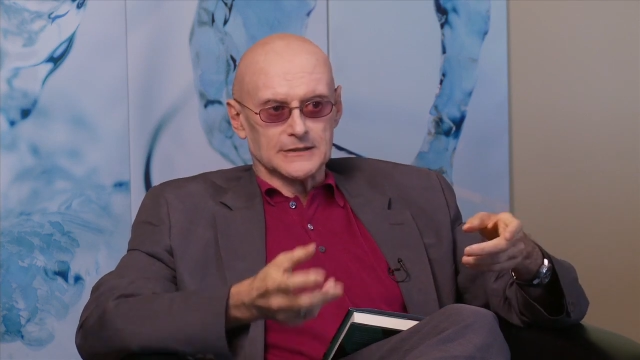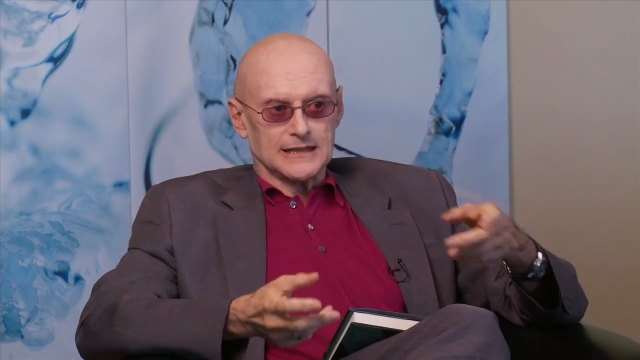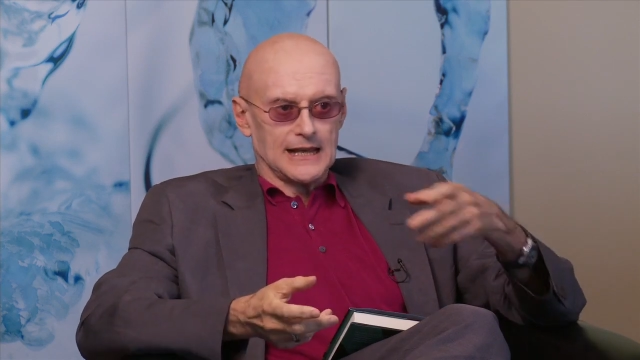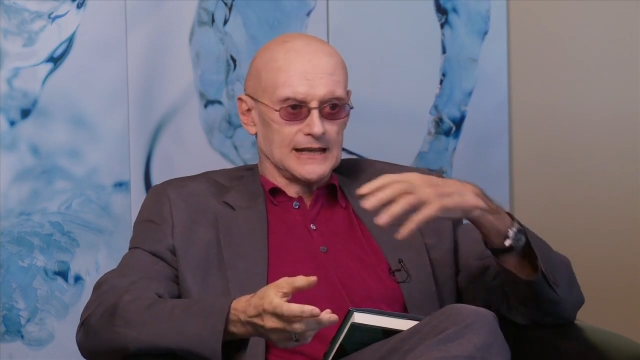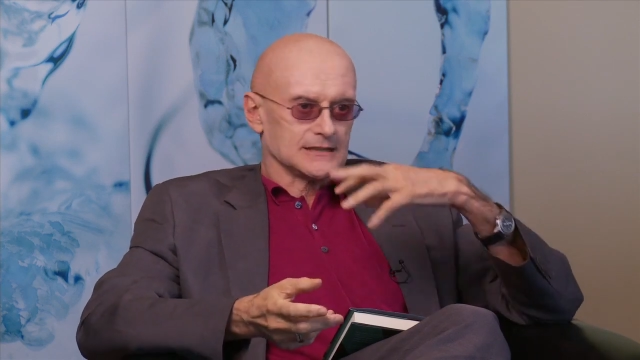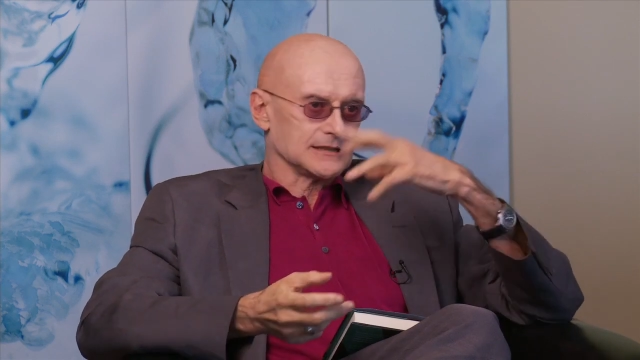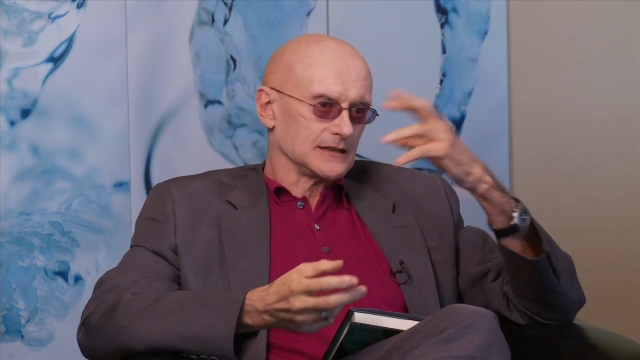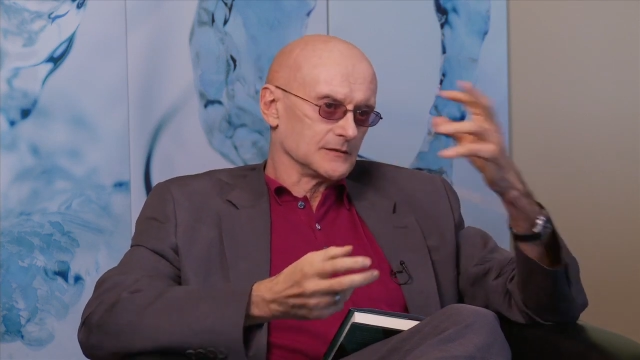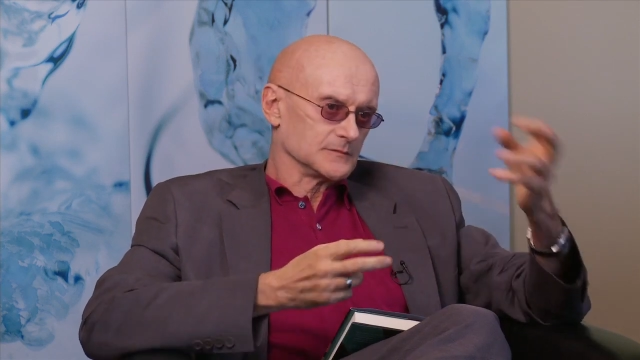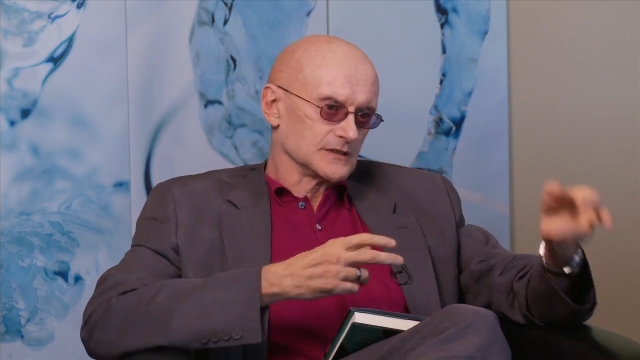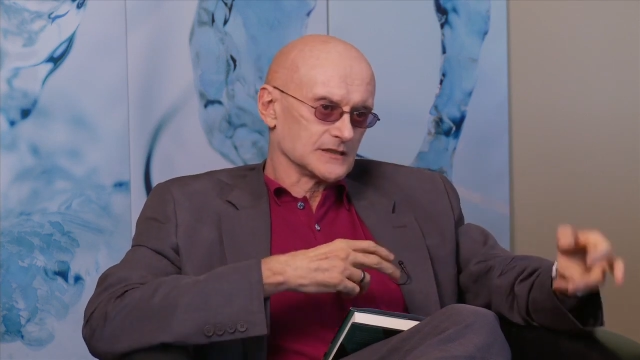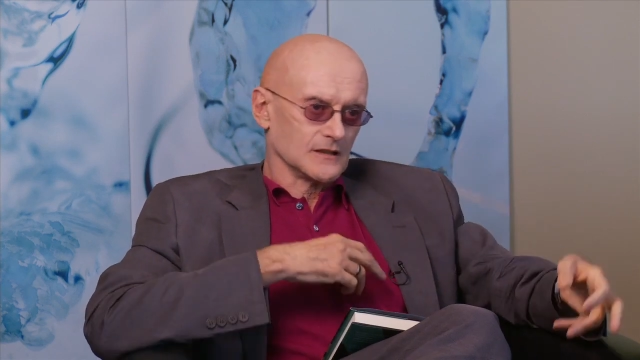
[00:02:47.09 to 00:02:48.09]

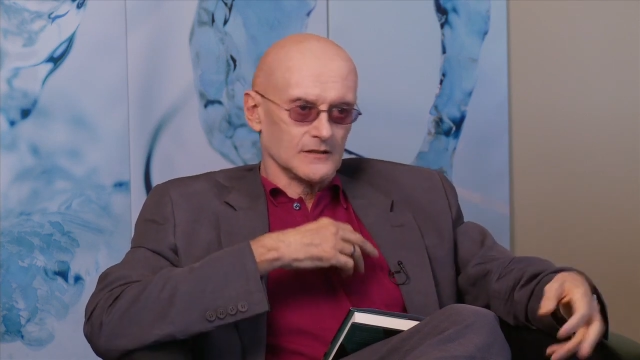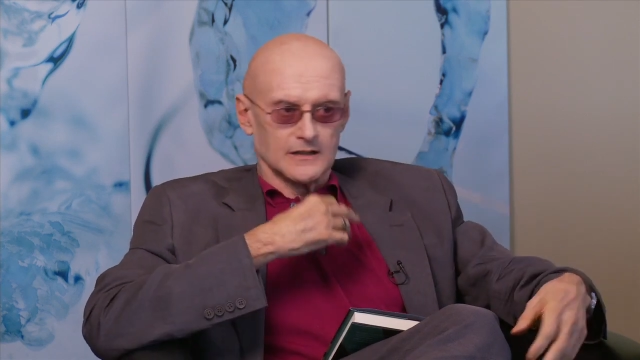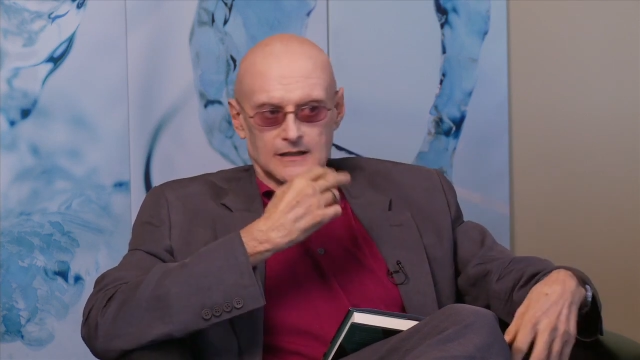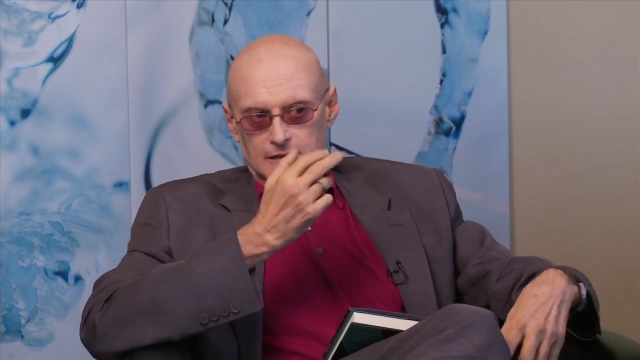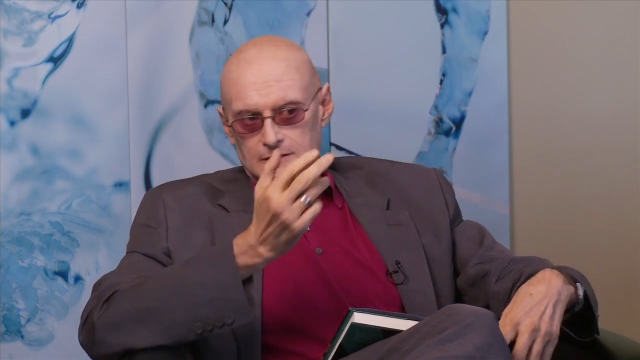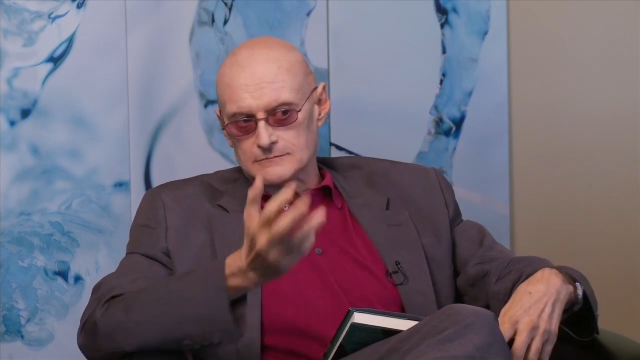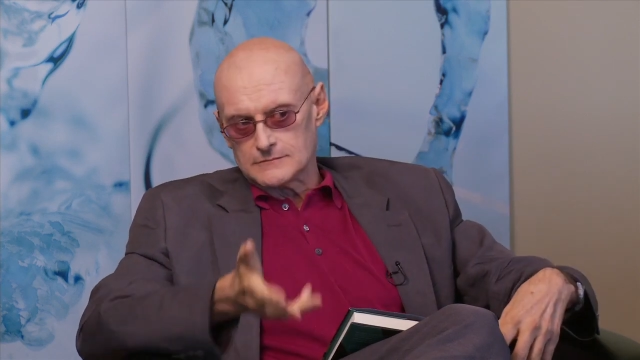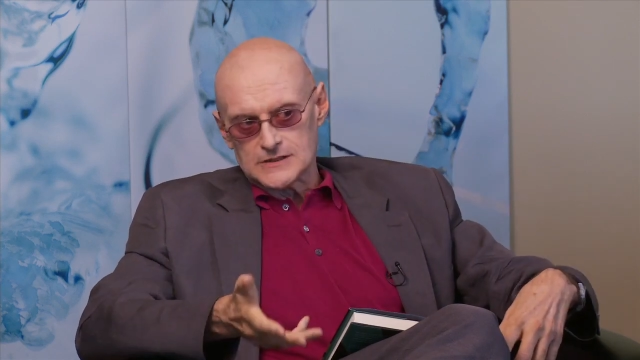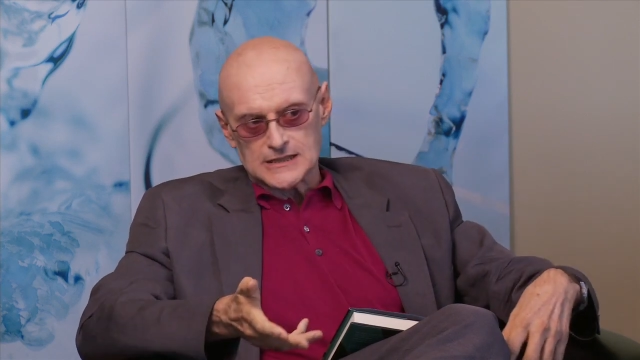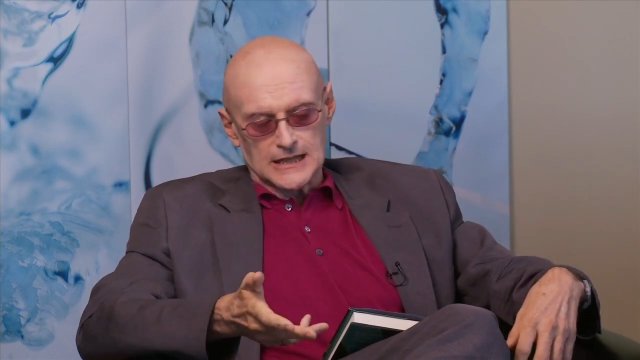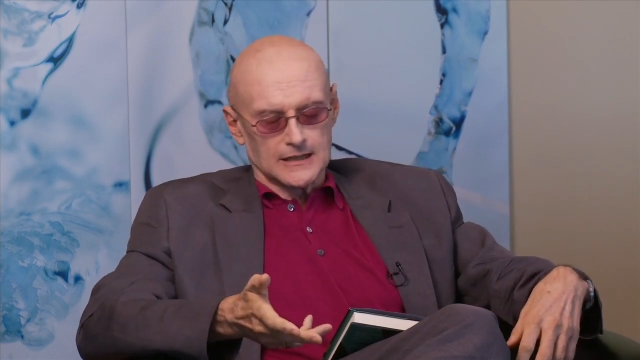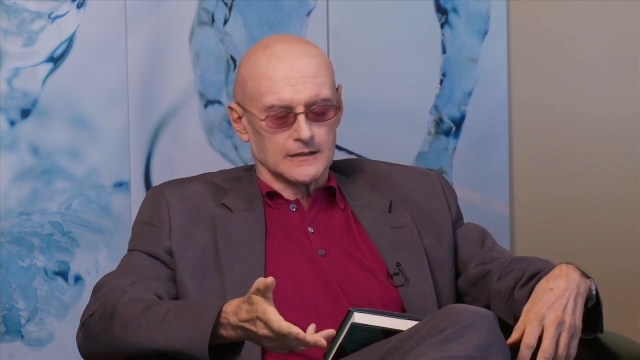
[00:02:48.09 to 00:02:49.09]
potassium, sodium,
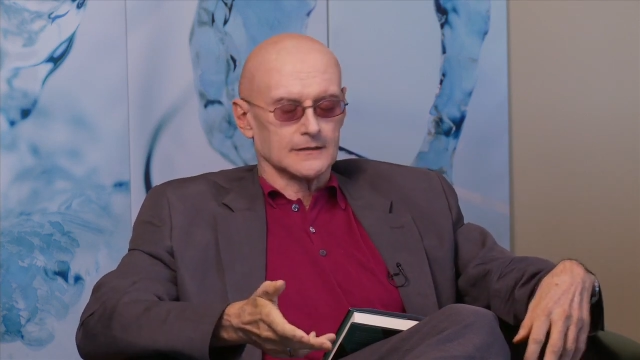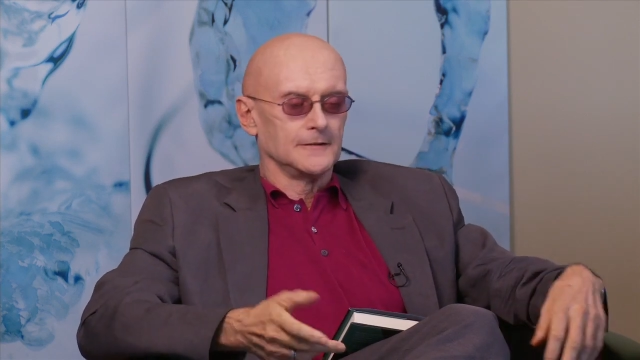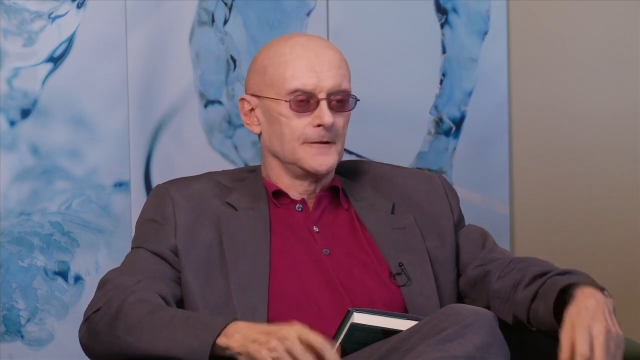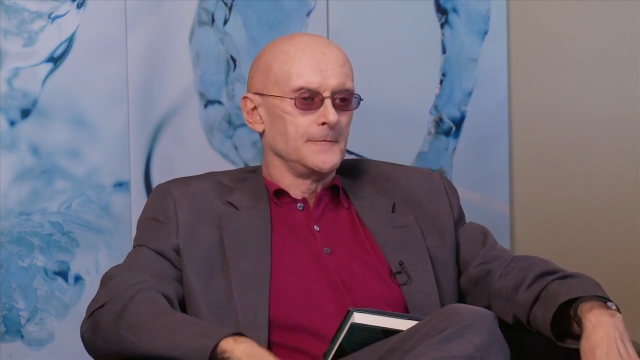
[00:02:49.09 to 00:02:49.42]
zinc,